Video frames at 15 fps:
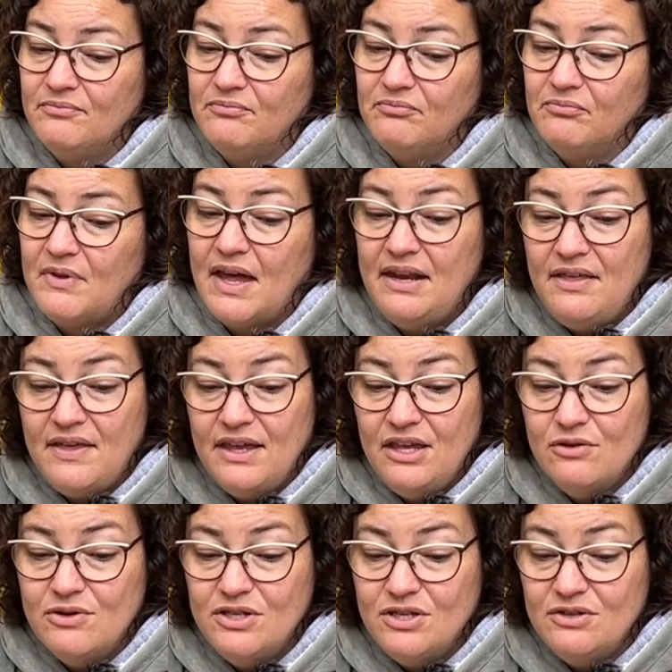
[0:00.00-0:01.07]
anything
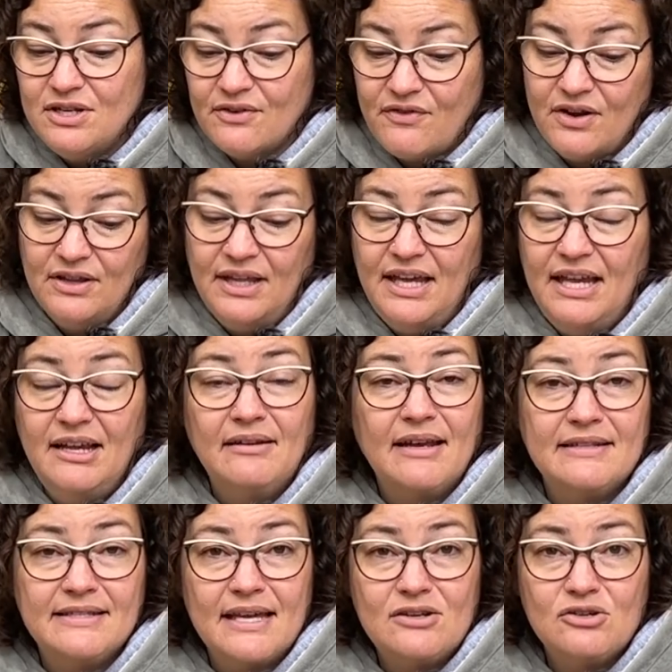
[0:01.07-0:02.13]
you would do differently,
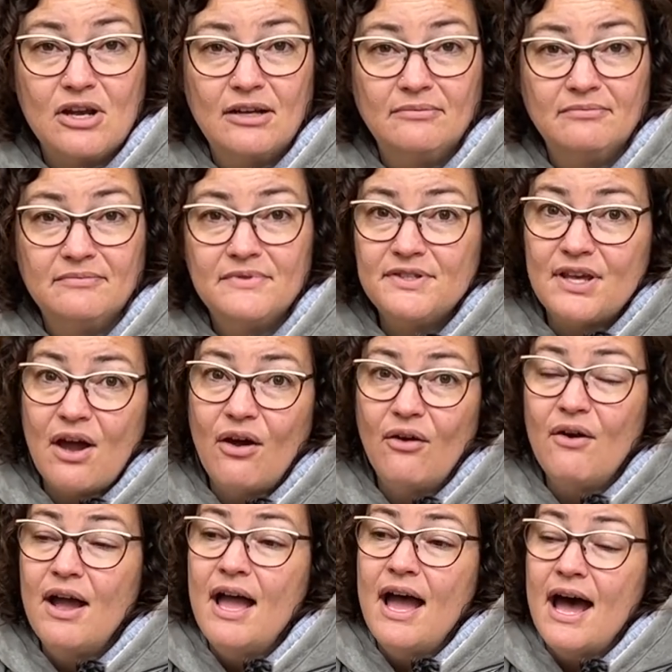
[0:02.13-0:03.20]
etc. So
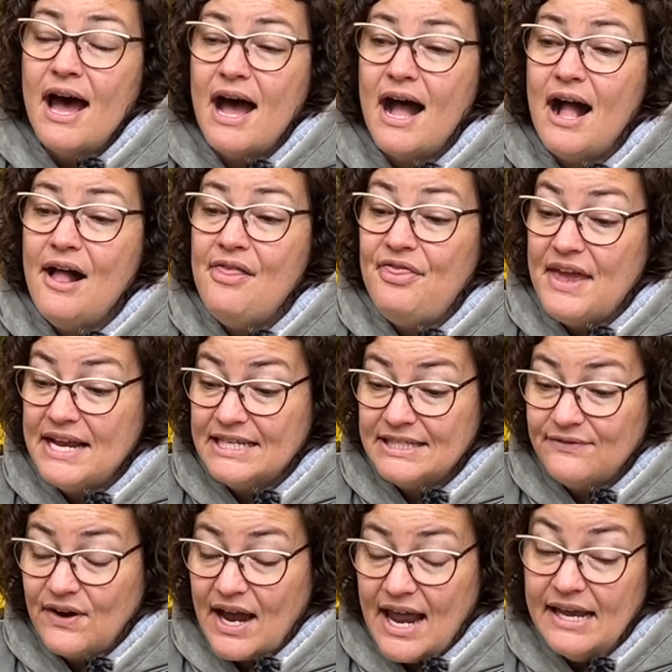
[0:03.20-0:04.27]
thanks
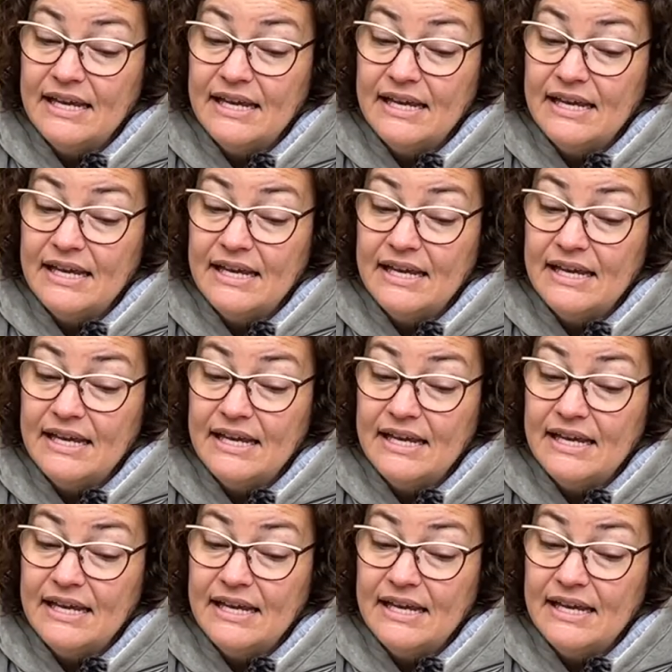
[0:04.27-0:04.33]
for hanging